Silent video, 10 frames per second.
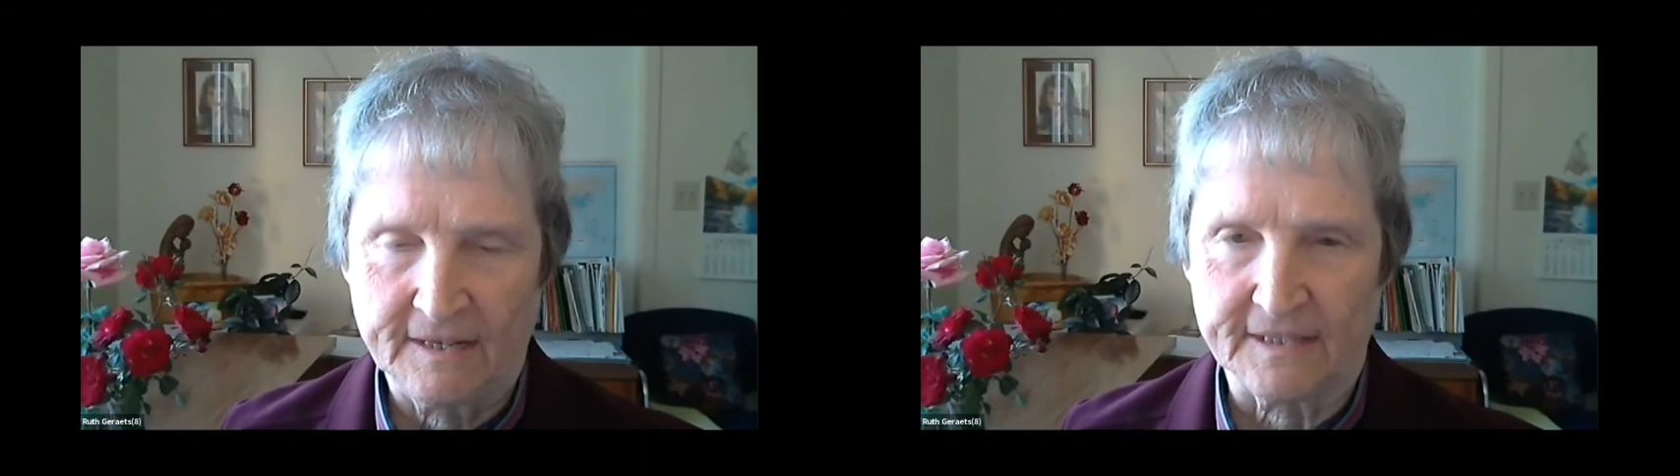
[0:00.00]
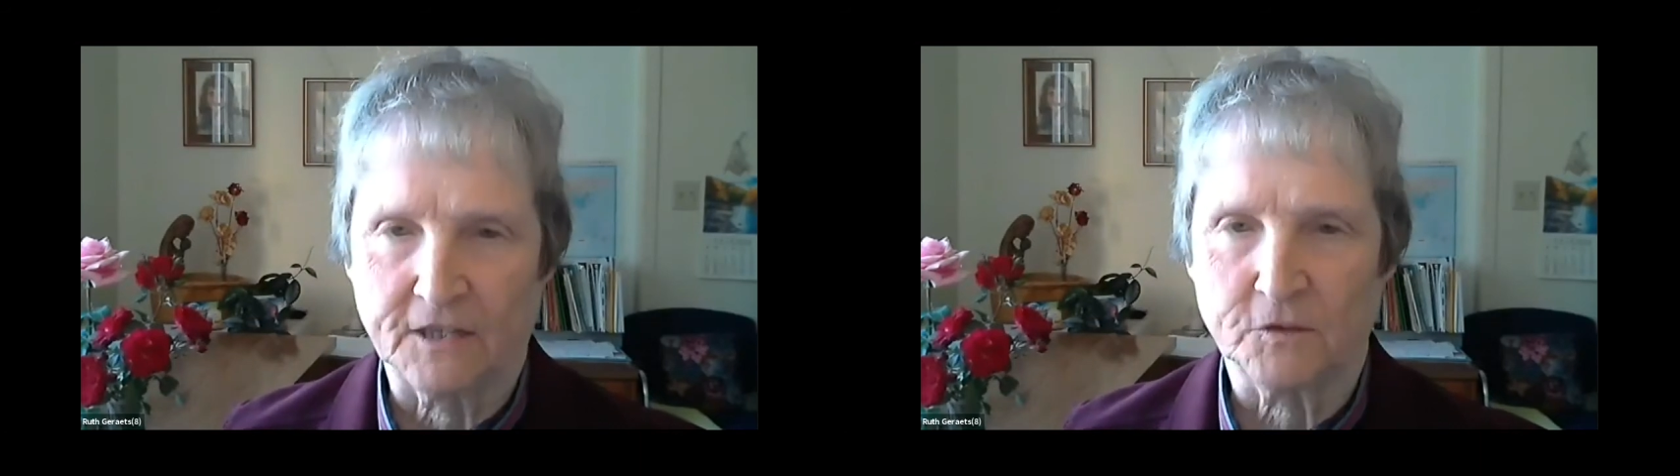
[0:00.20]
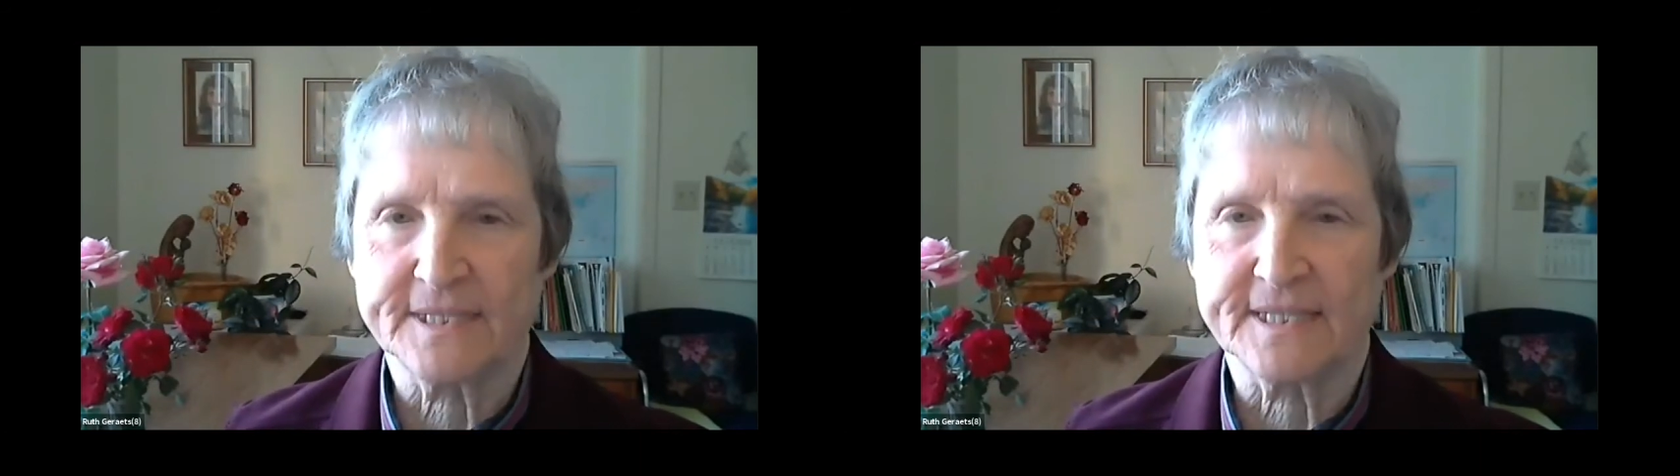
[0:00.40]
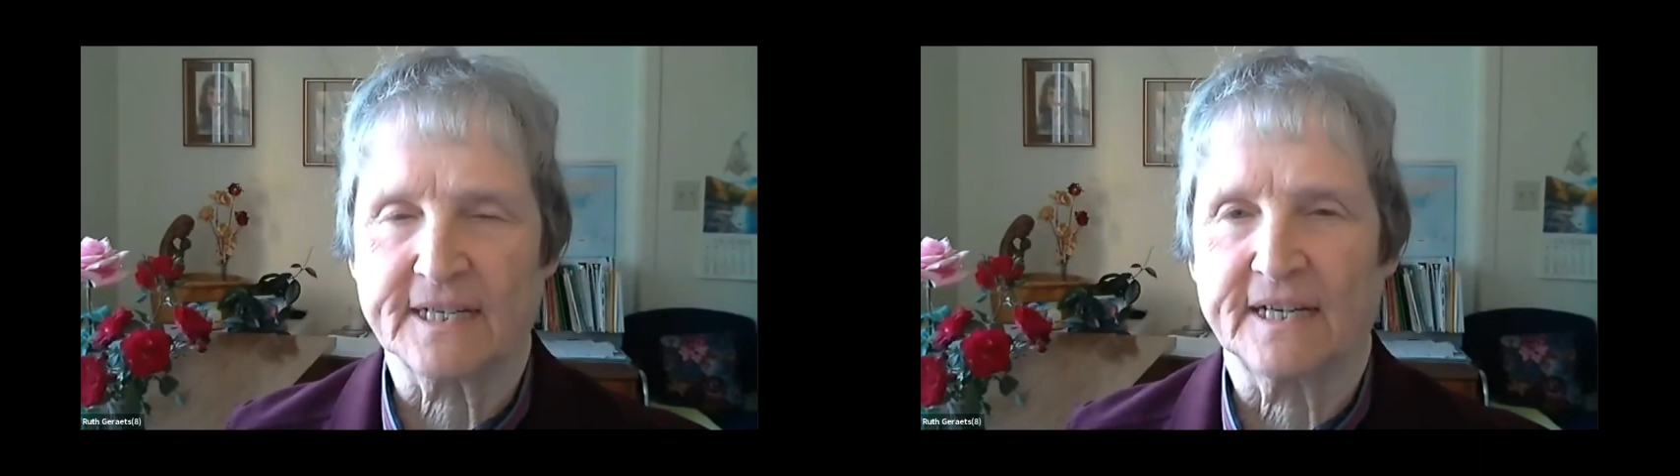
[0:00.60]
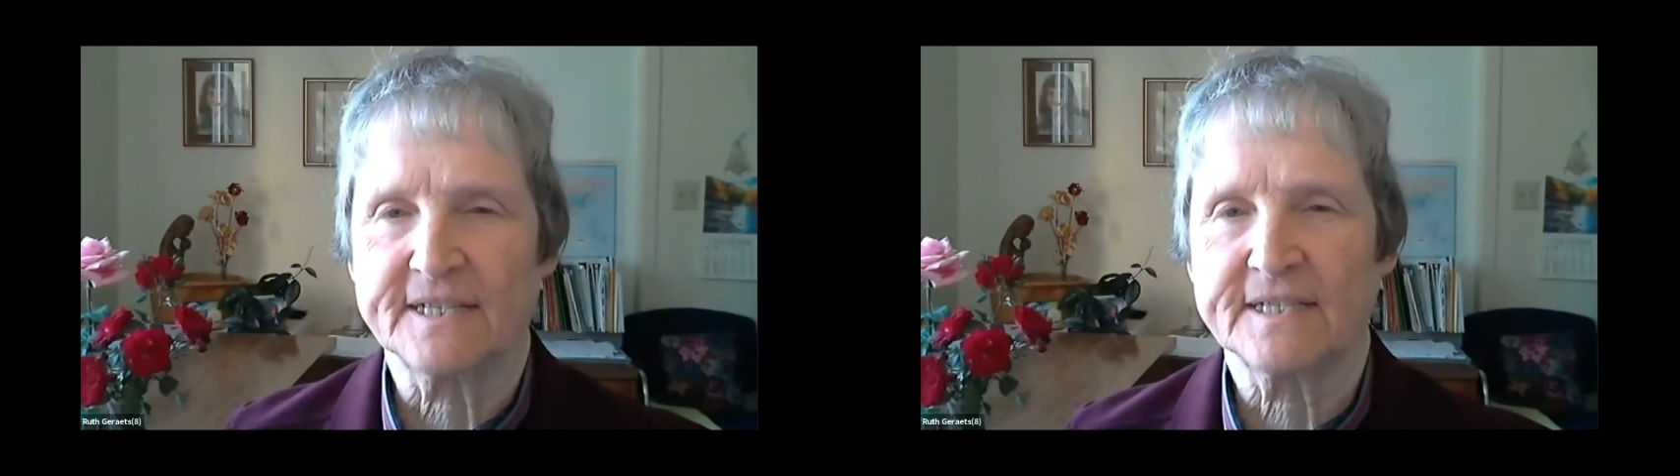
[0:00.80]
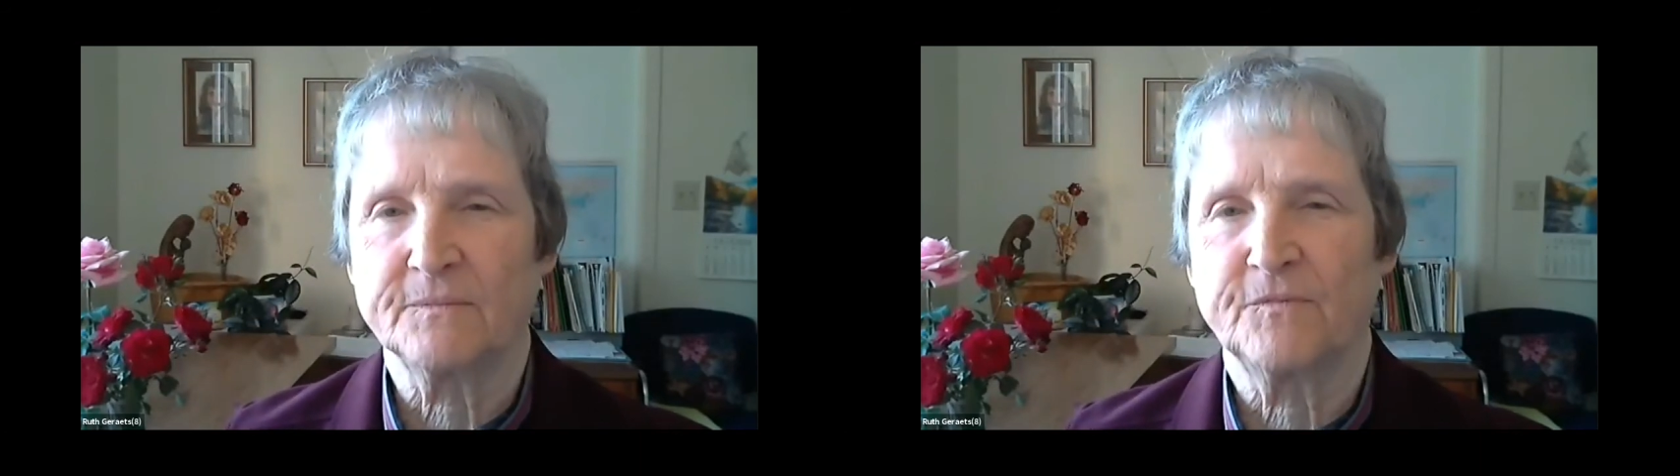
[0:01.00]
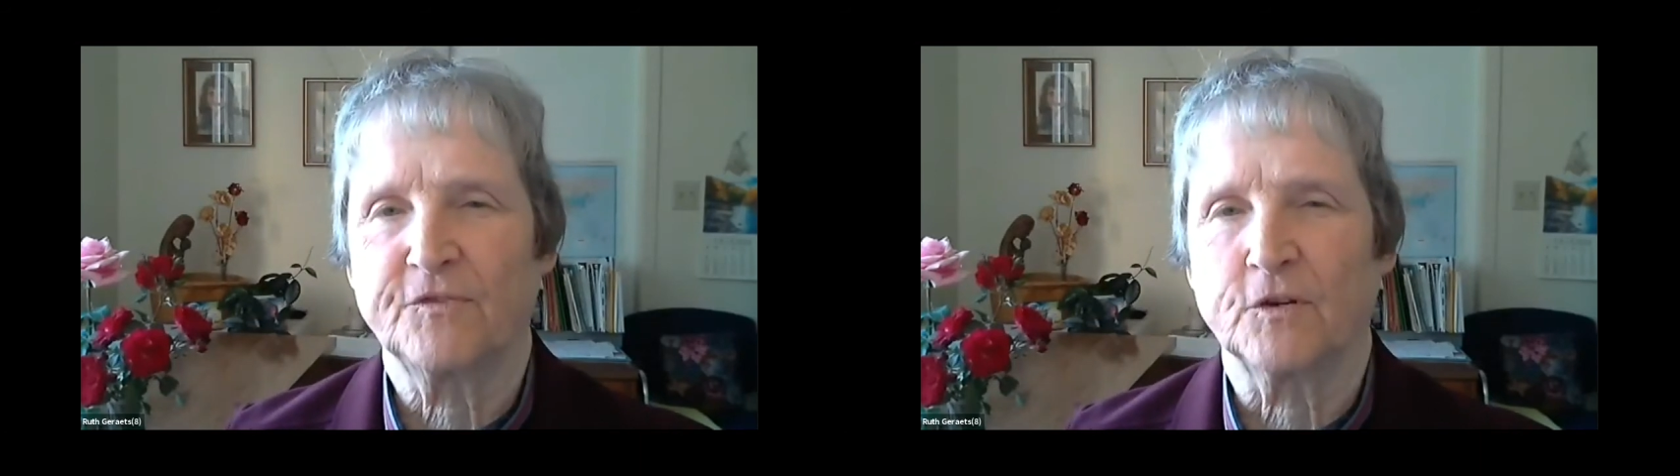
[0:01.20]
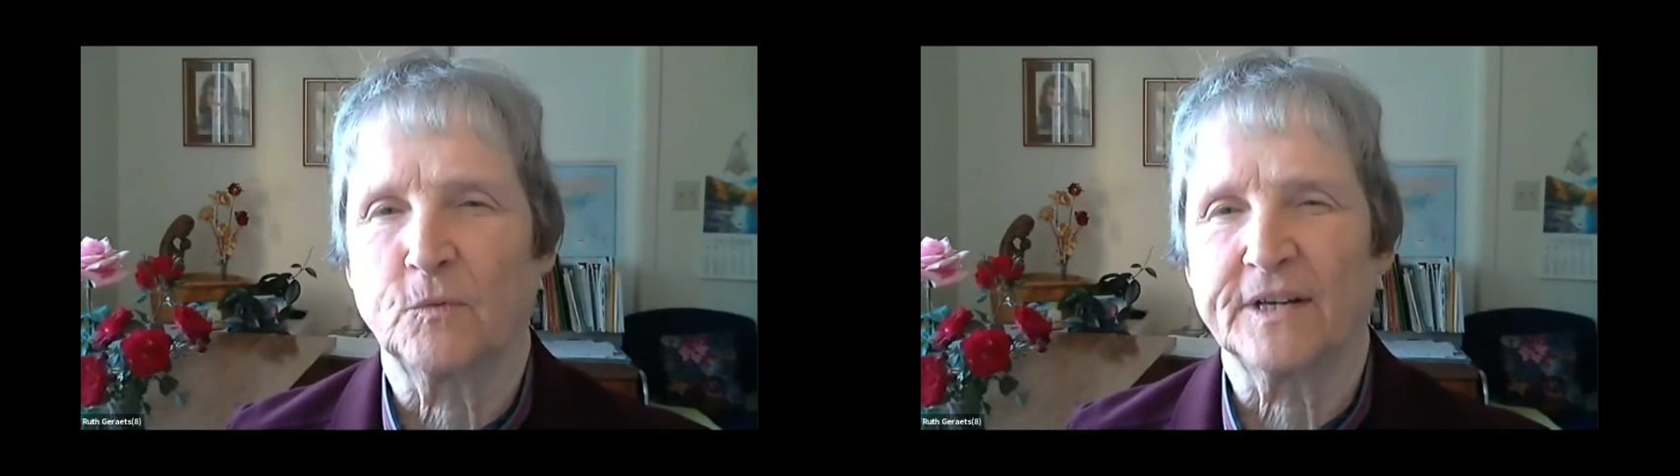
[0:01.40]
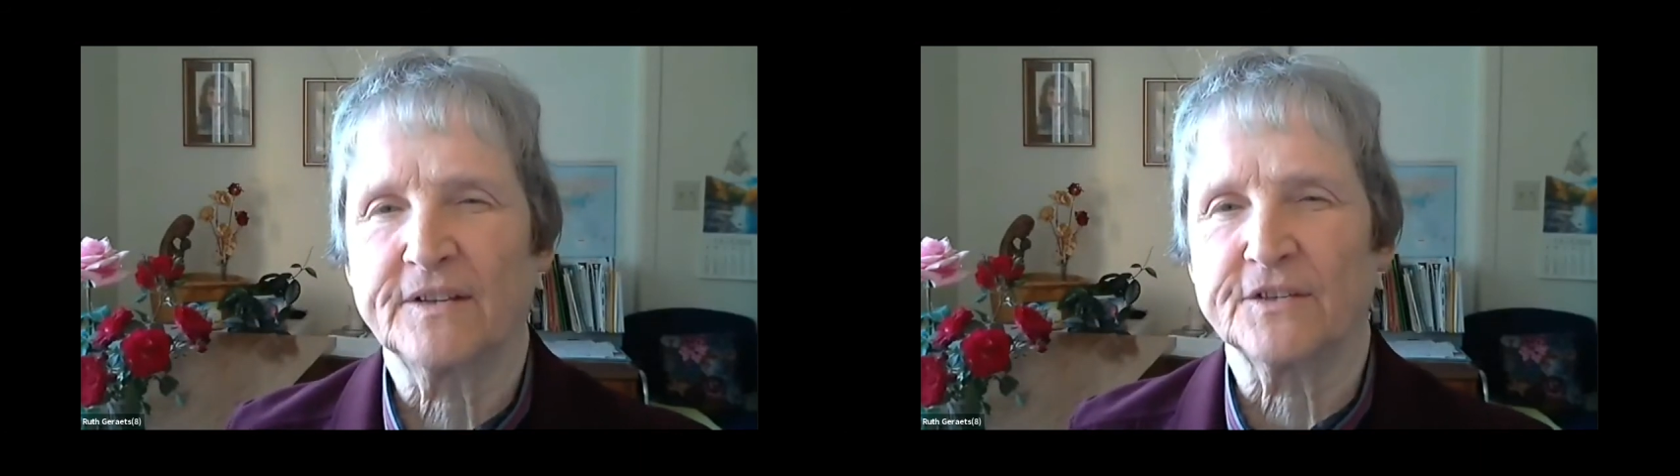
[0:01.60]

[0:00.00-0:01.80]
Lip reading: Now, it was a custom for one of